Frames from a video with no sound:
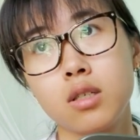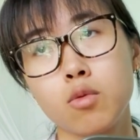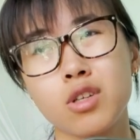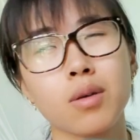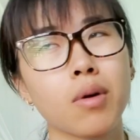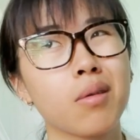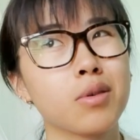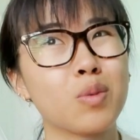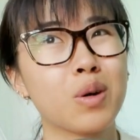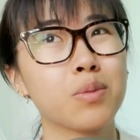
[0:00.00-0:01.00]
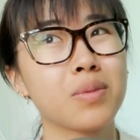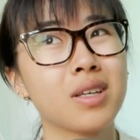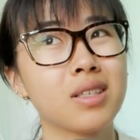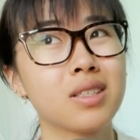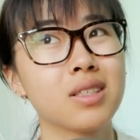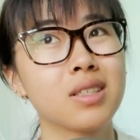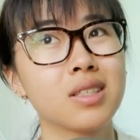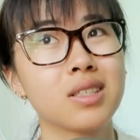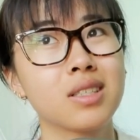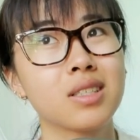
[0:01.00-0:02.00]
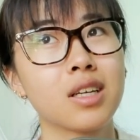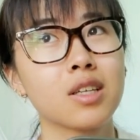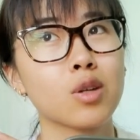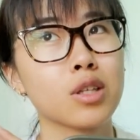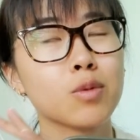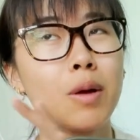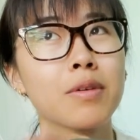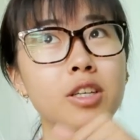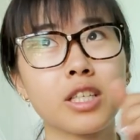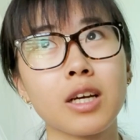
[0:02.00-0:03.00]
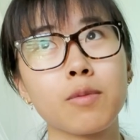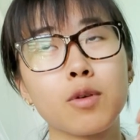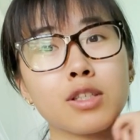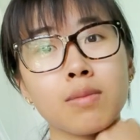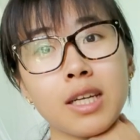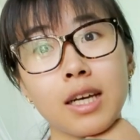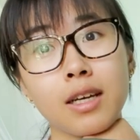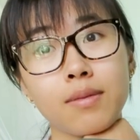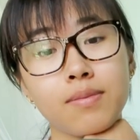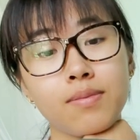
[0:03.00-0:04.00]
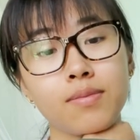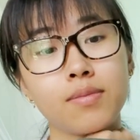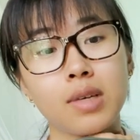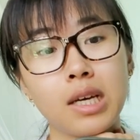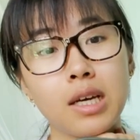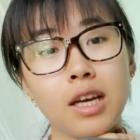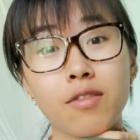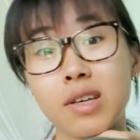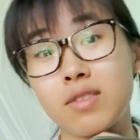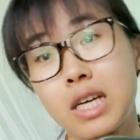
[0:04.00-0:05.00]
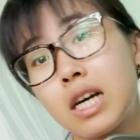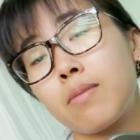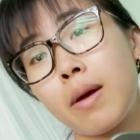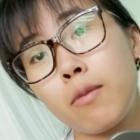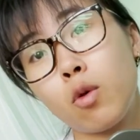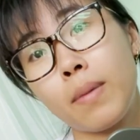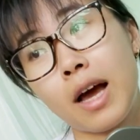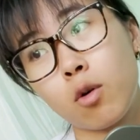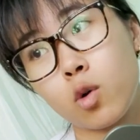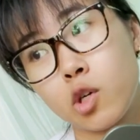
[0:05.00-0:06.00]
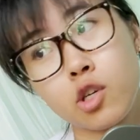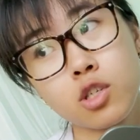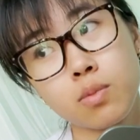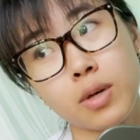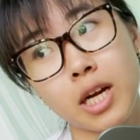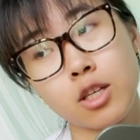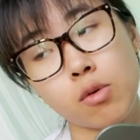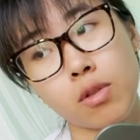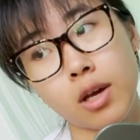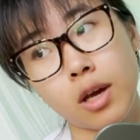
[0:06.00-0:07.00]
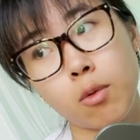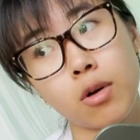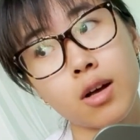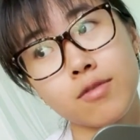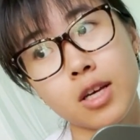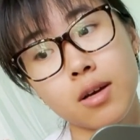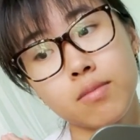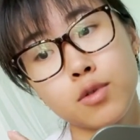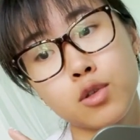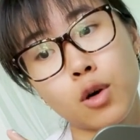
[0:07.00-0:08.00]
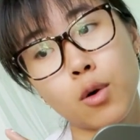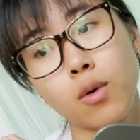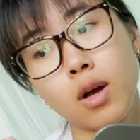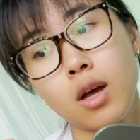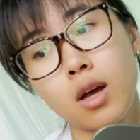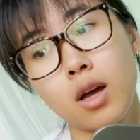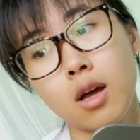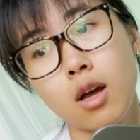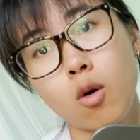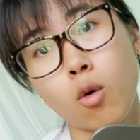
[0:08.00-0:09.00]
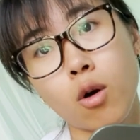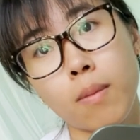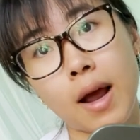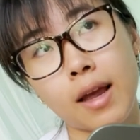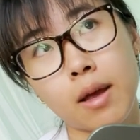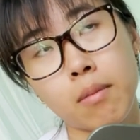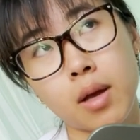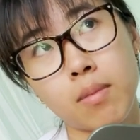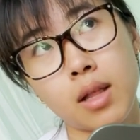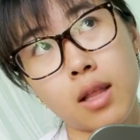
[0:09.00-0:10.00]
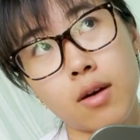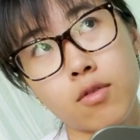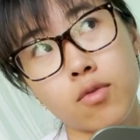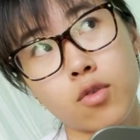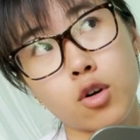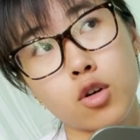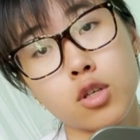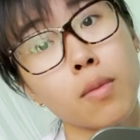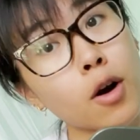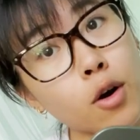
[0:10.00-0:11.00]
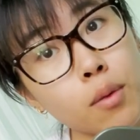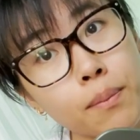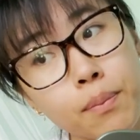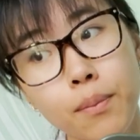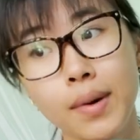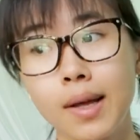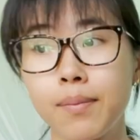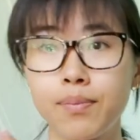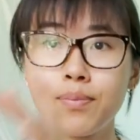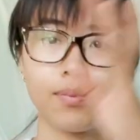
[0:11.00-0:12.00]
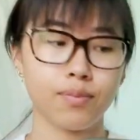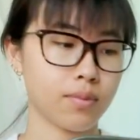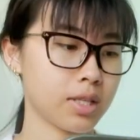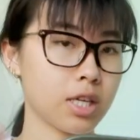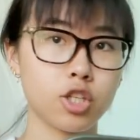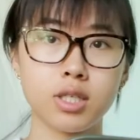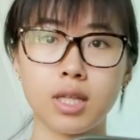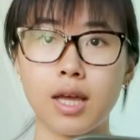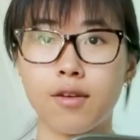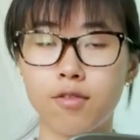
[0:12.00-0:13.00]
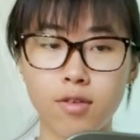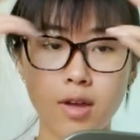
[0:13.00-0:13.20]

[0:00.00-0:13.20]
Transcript: which I probably won't be, so that's probably gonna take up the rest of my day. If I have time, I will pack orders, but I don't think I will have time, so order packing might be left for tomorrow, but such is life.